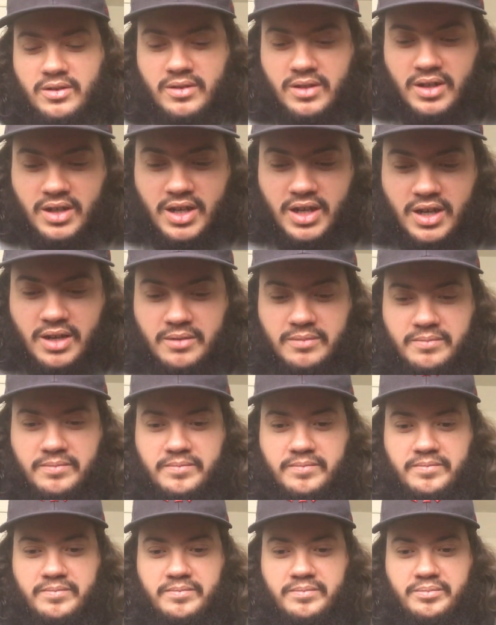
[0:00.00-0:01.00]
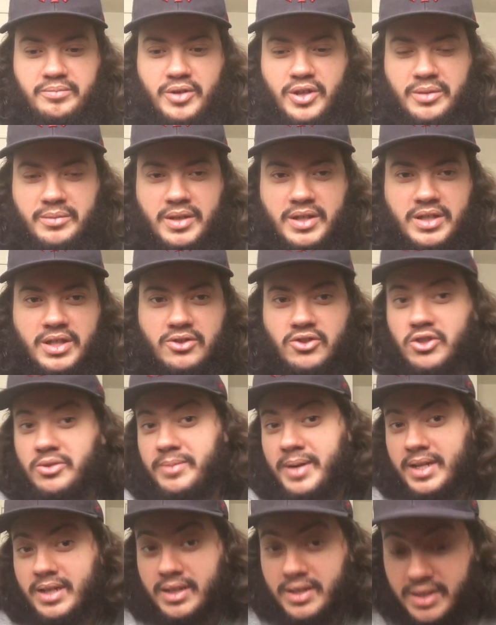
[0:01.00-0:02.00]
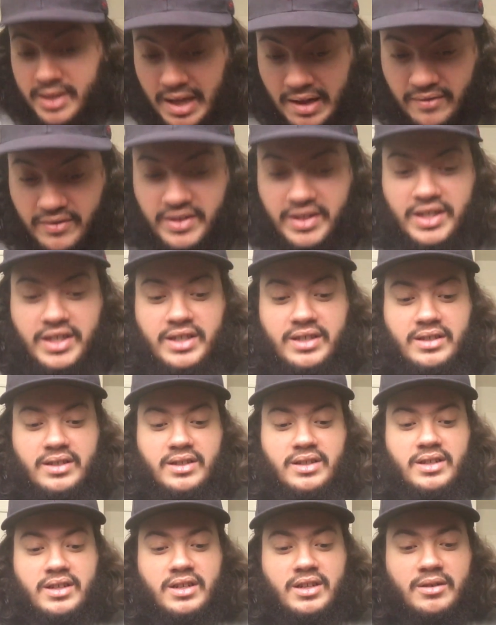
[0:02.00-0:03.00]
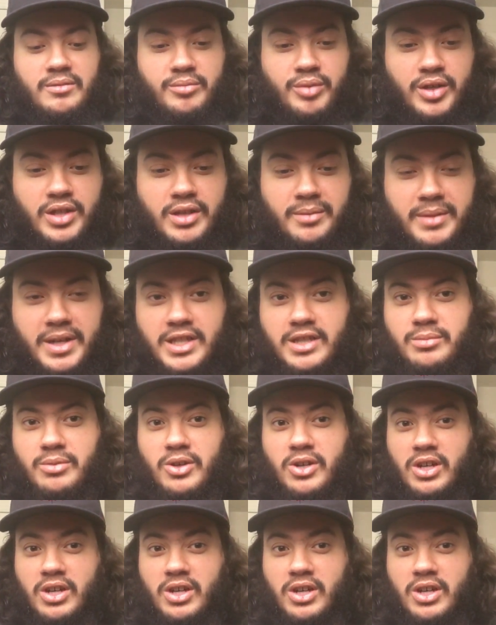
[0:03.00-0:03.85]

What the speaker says: pretty much disrespecting Stephanie, putting the mandible